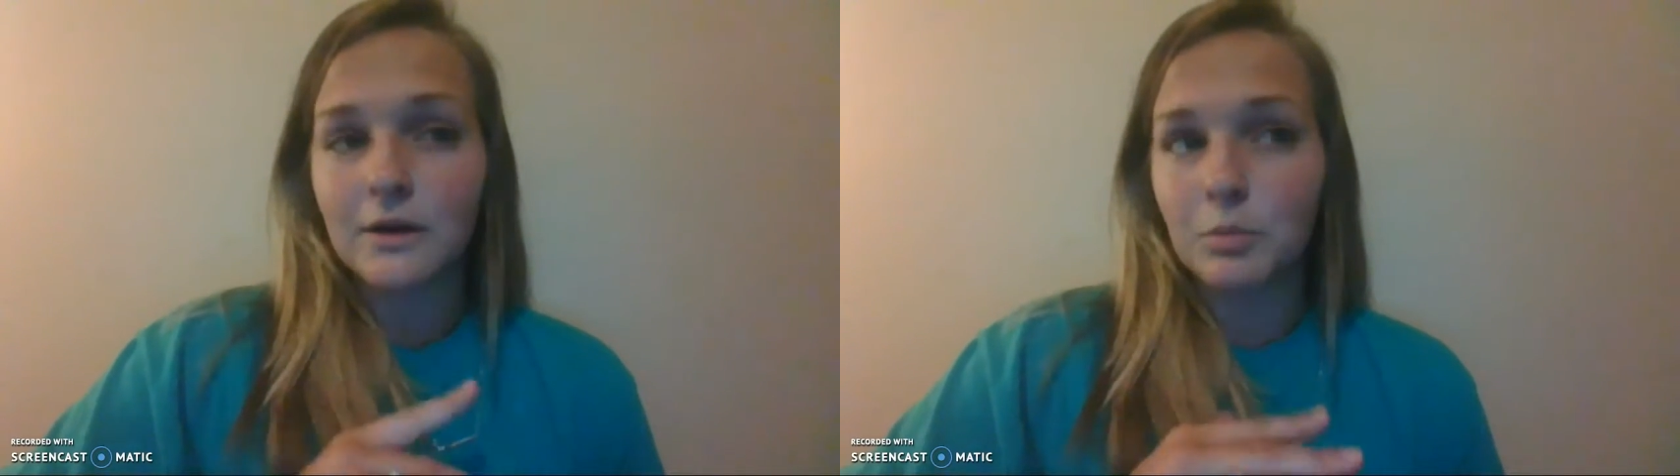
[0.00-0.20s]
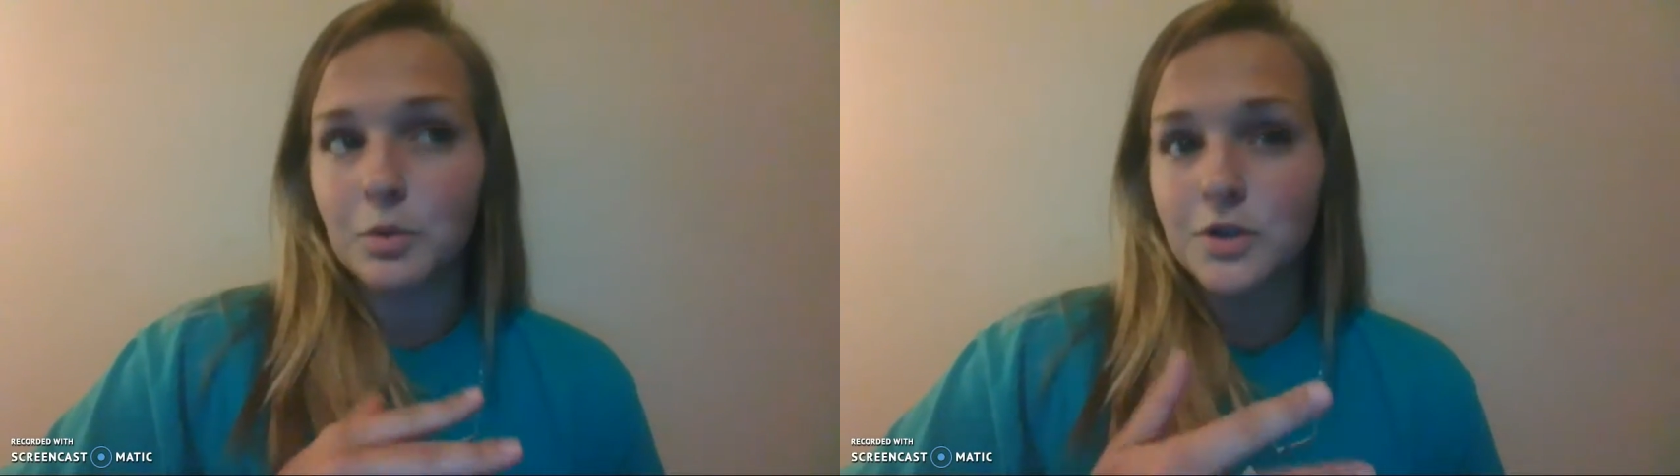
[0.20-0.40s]

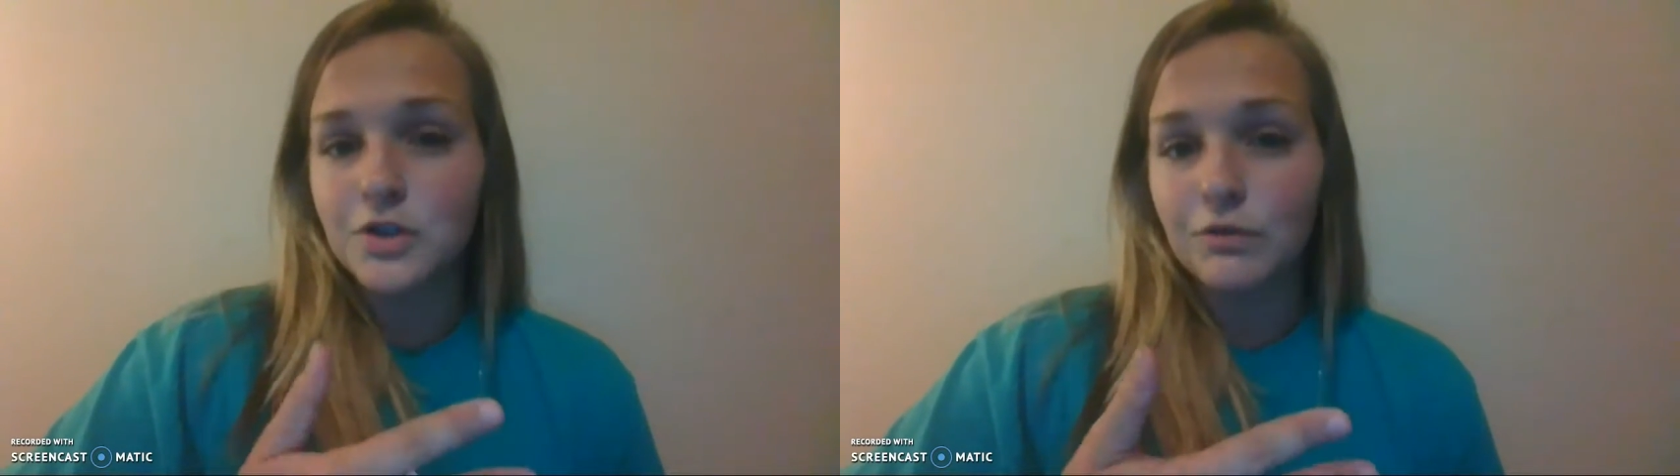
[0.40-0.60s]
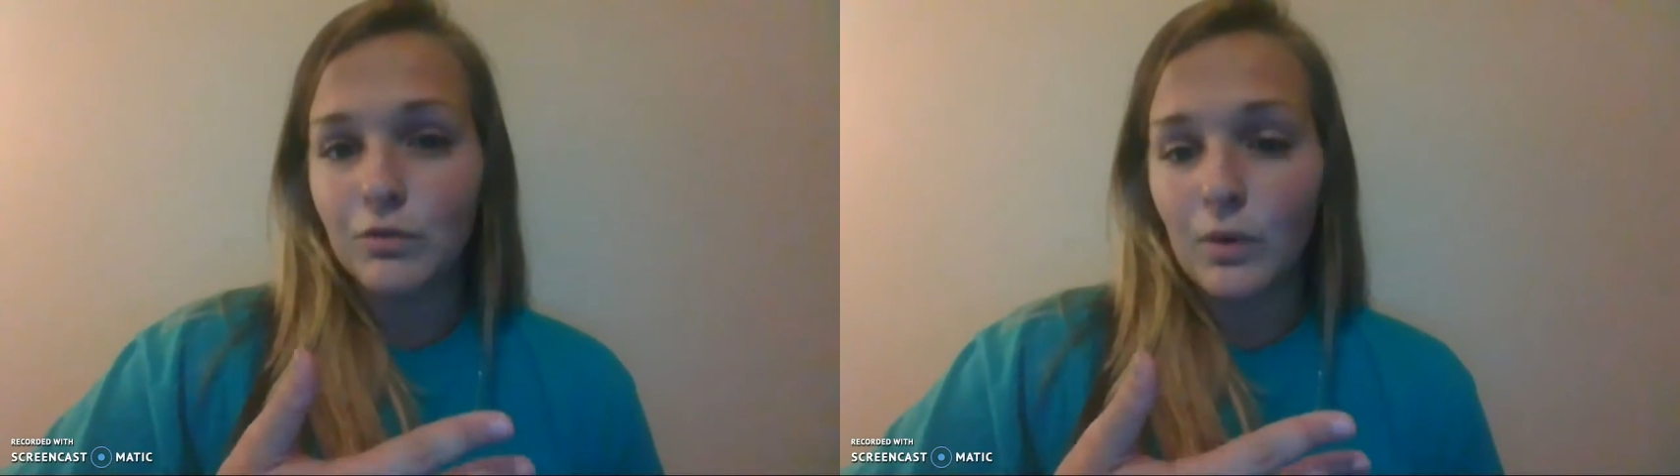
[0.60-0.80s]

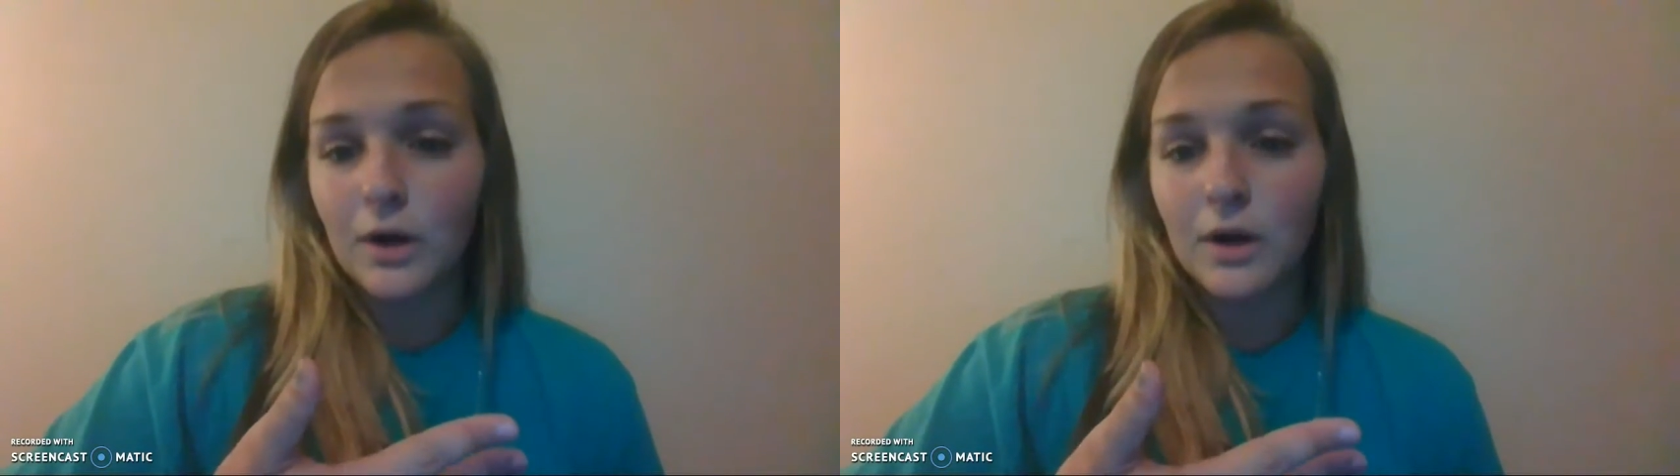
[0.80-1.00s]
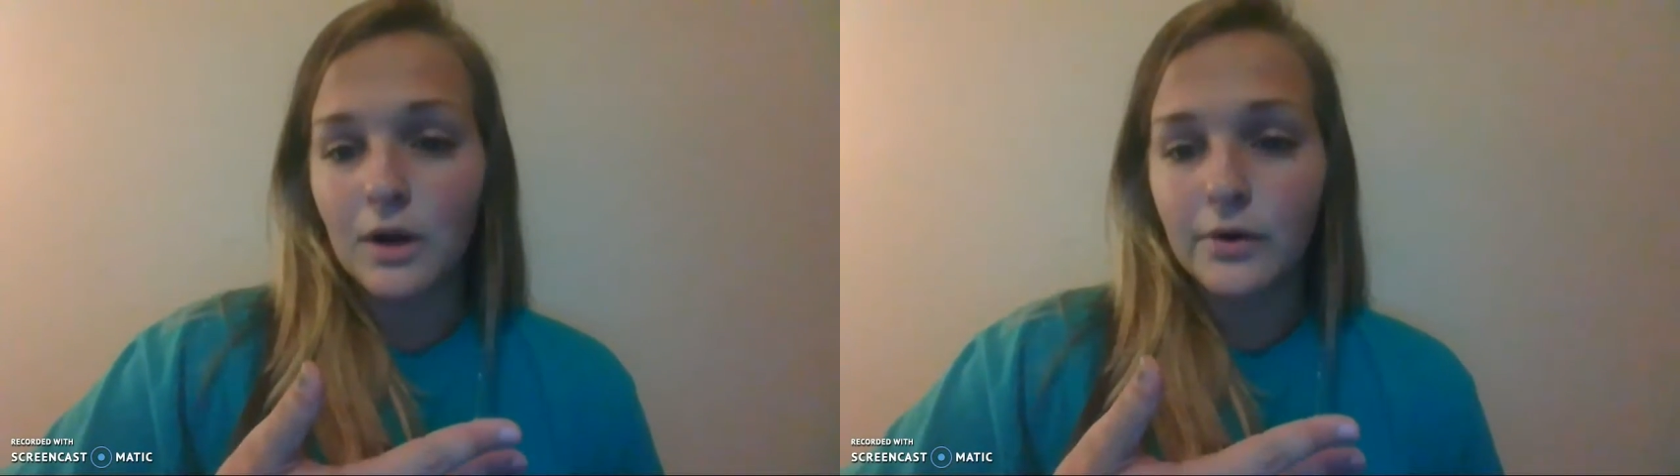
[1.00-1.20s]
completion of
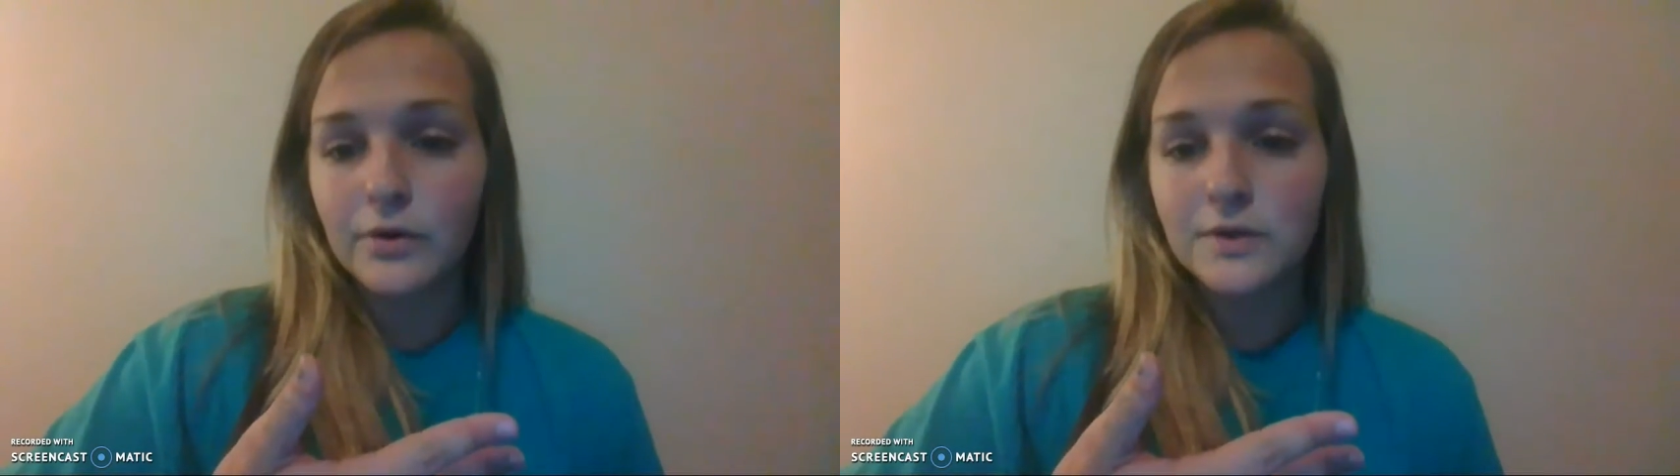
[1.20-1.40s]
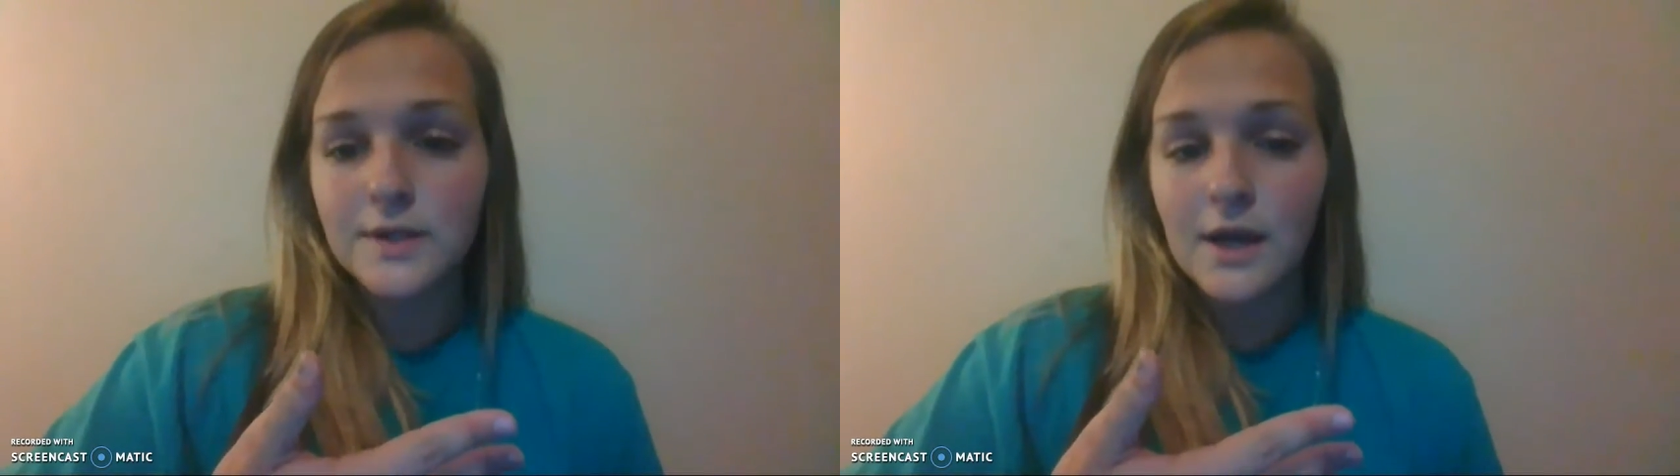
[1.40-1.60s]
work
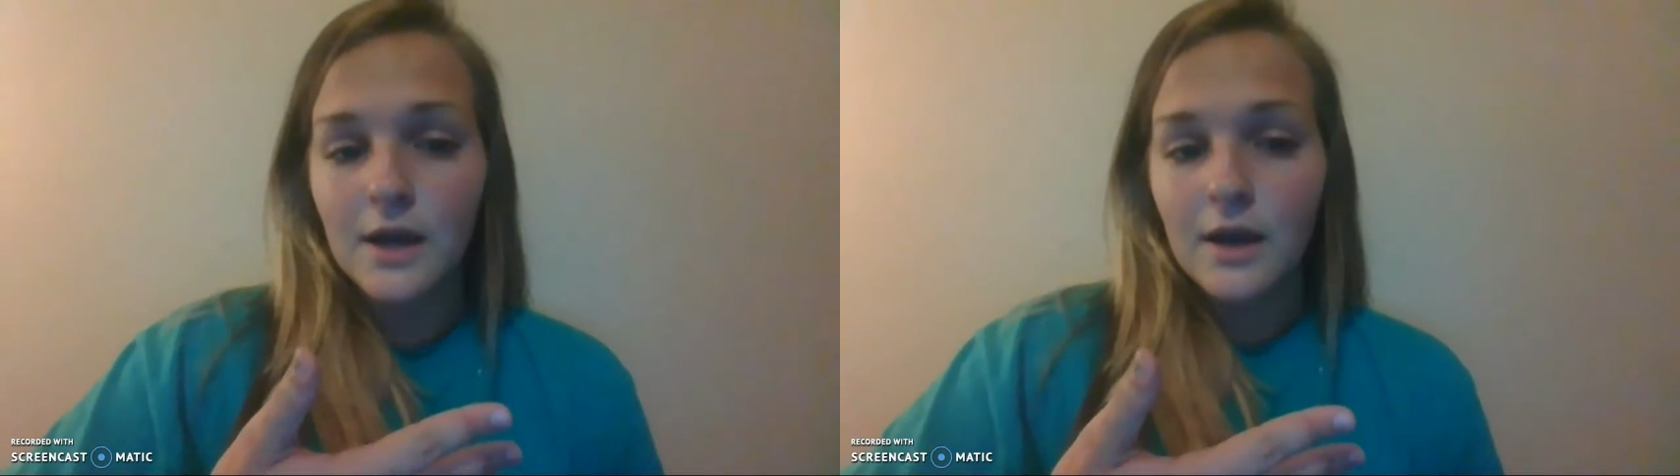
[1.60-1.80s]
goes,